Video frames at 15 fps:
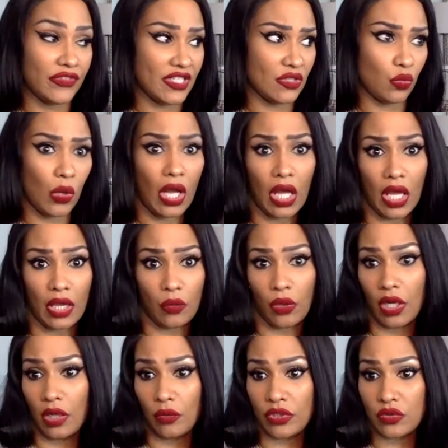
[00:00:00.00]
Says, why?
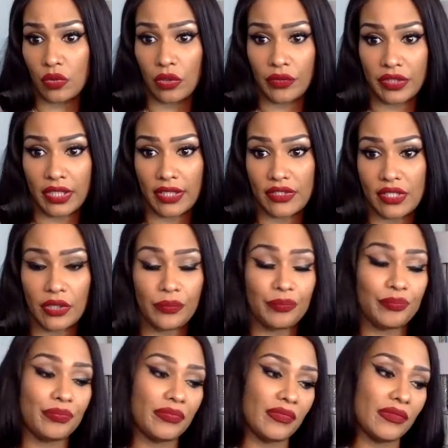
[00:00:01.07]
Why? What's wrong with the house? Oh,
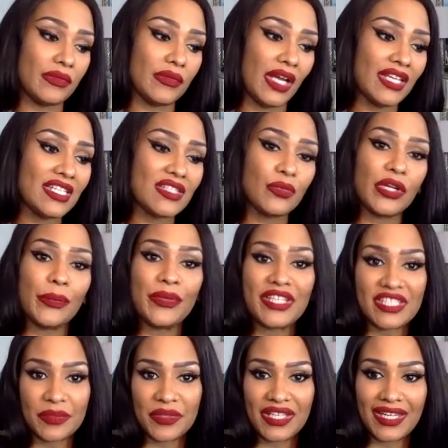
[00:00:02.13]
I just want to
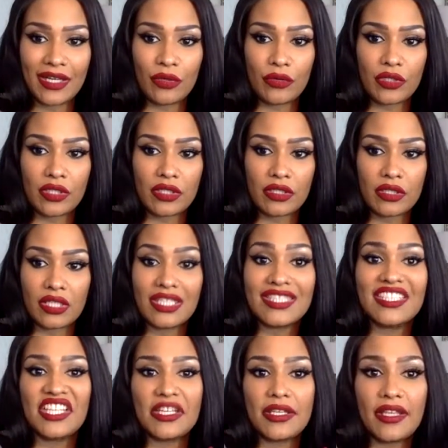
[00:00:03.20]
pick something out
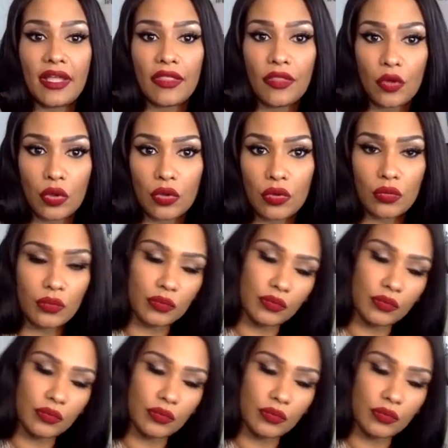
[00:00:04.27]
together.